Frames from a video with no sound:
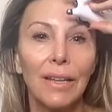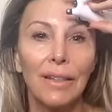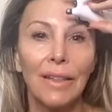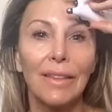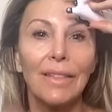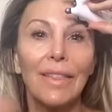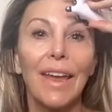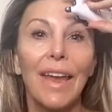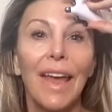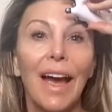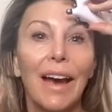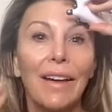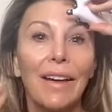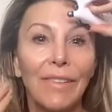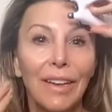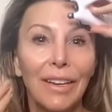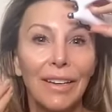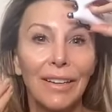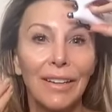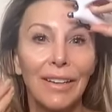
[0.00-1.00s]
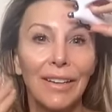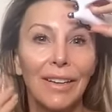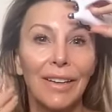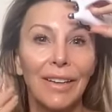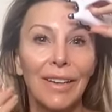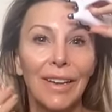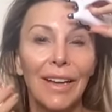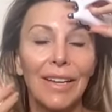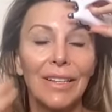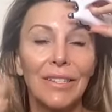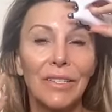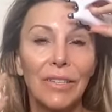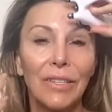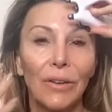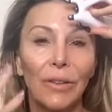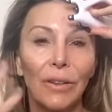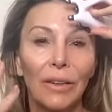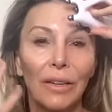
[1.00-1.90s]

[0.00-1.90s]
that they haven't? And so